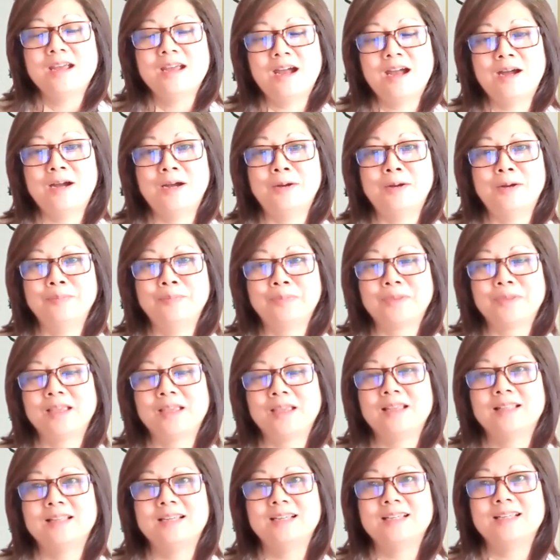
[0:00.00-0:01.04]

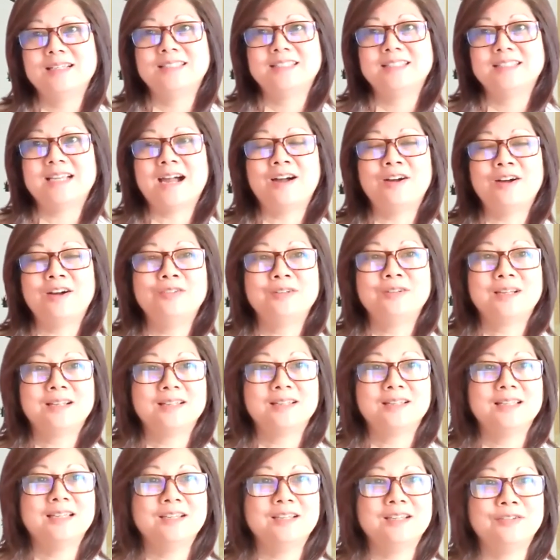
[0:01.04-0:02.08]
Tao
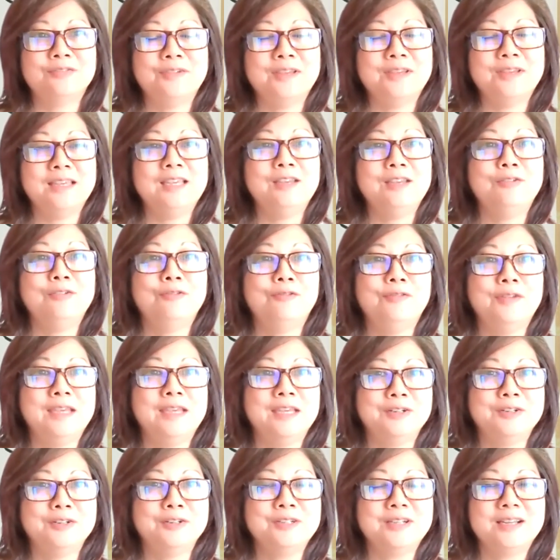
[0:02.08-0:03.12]
Calligraphy
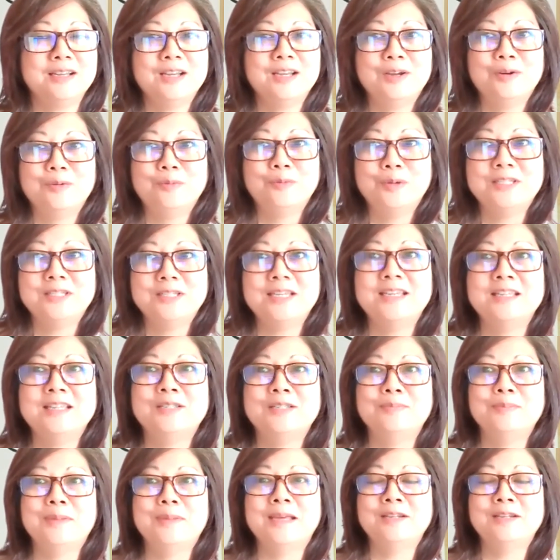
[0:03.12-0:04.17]
field, which is
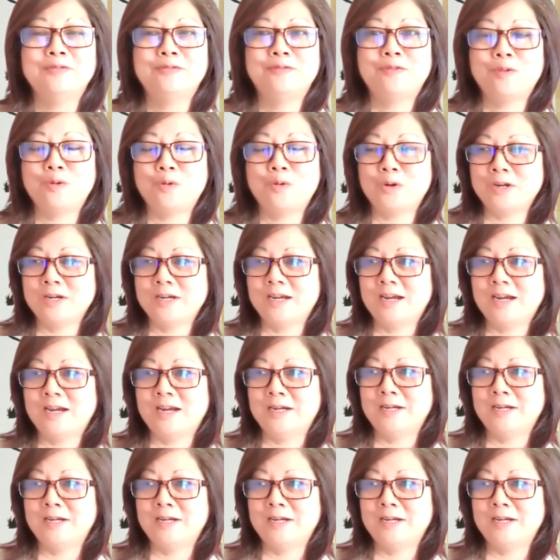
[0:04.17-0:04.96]
meant for